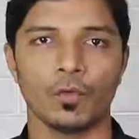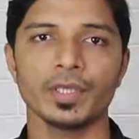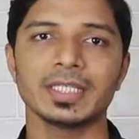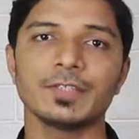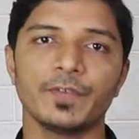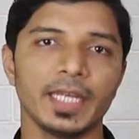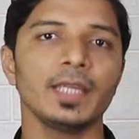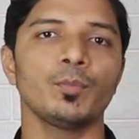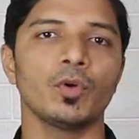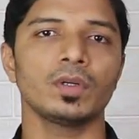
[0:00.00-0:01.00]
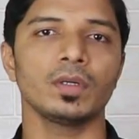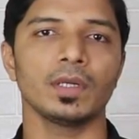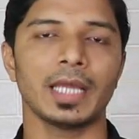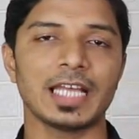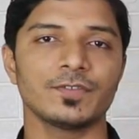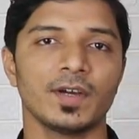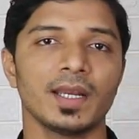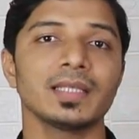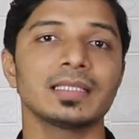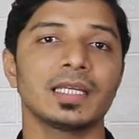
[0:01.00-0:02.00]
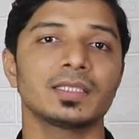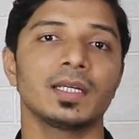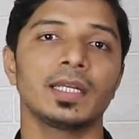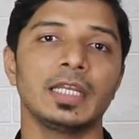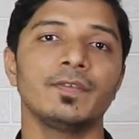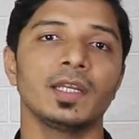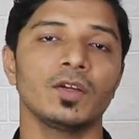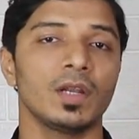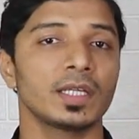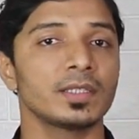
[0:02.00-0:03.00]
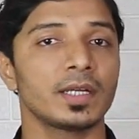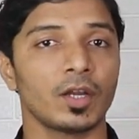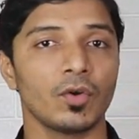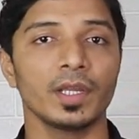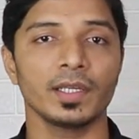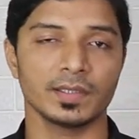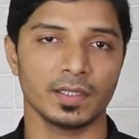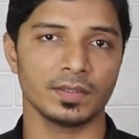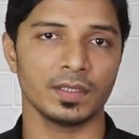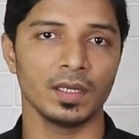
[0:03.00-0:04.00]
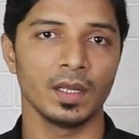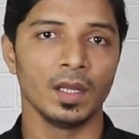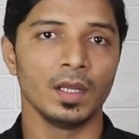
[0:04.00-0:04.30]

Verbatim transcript: Voice is very important as far as lecture delivering or lecture recording is concerned.